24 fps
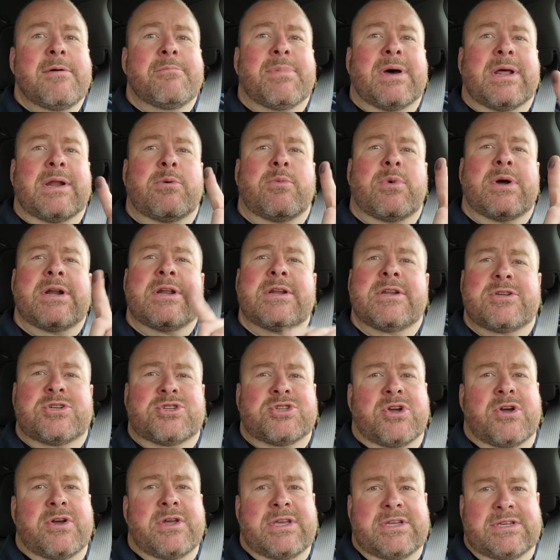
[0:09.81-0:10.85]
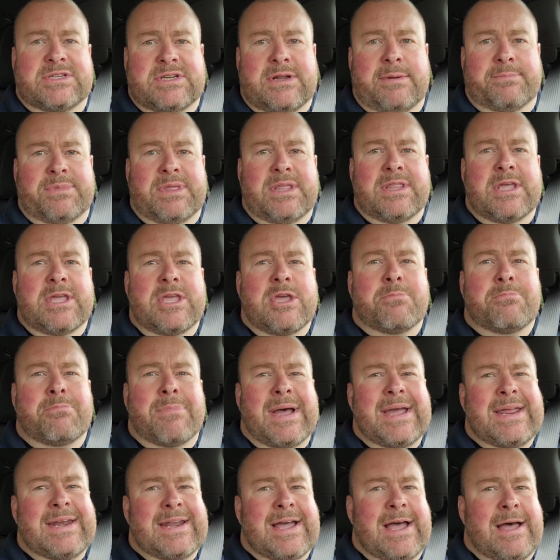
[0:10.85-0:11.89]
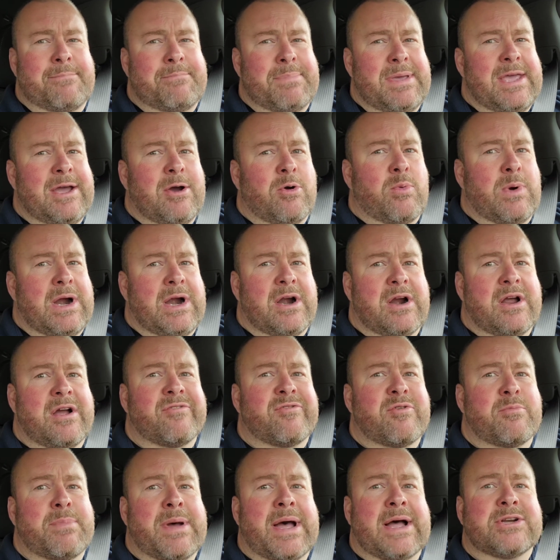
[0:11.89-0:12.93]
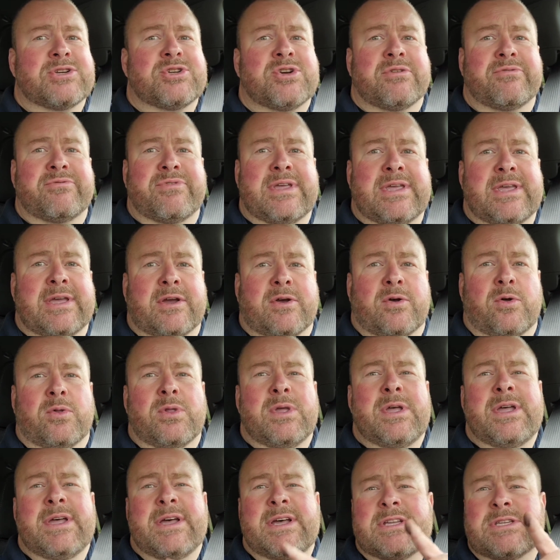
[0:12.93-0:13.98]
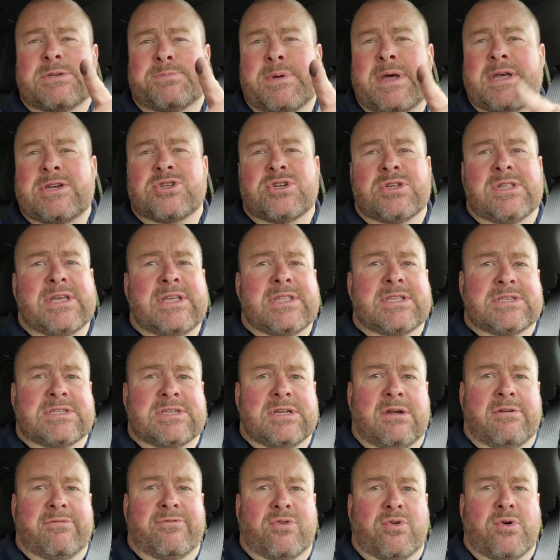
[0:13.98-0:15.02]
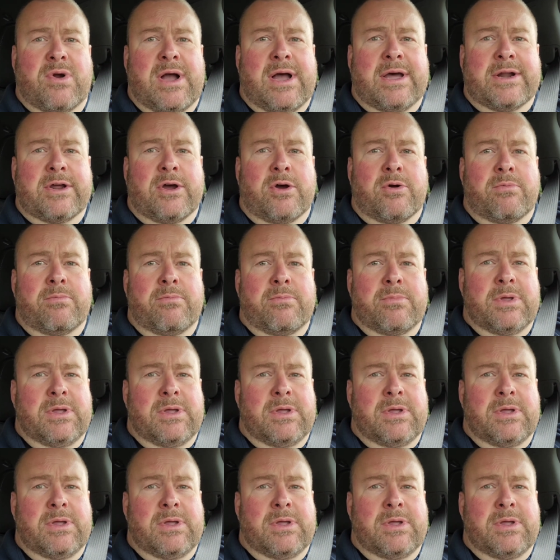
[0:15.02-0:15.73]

But I wanted to show you something that you might not be aware of about your vehicle, especially the Silverado.